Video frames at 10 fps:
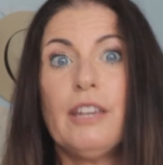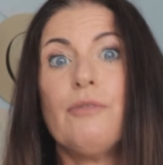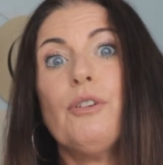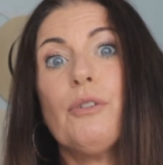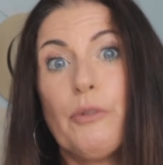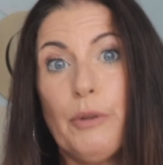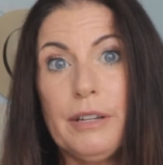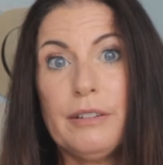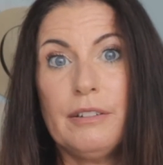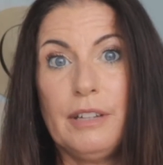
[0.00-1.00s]
if you're
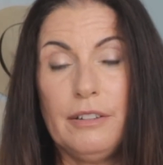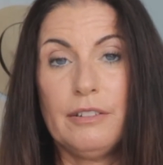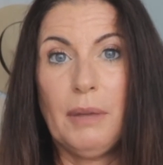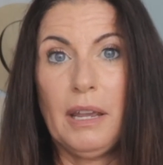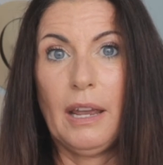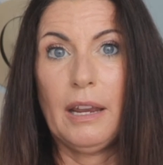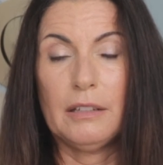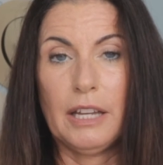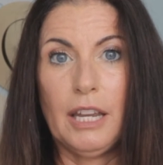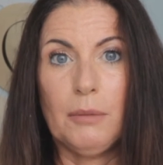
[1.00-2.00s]
going to need to make a
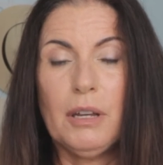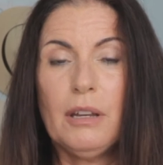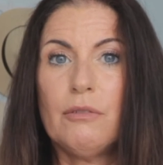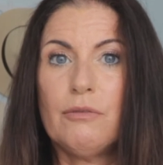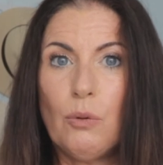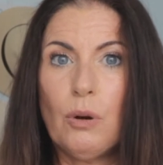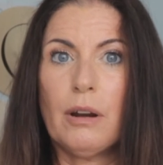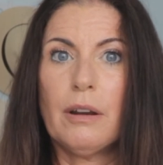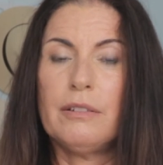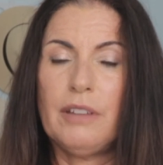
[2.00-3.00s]
claim
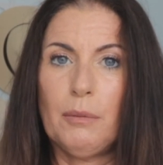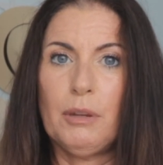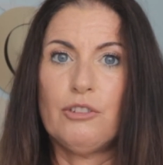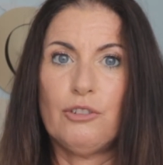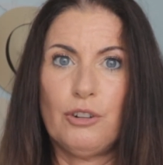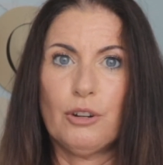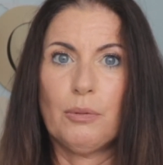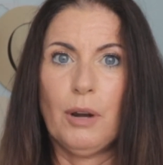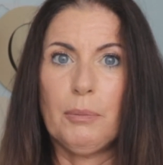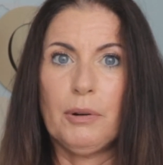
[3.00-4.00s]
for damage to your
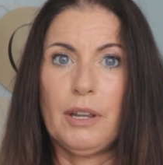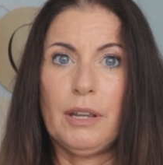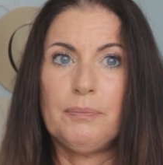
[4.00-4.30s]
property.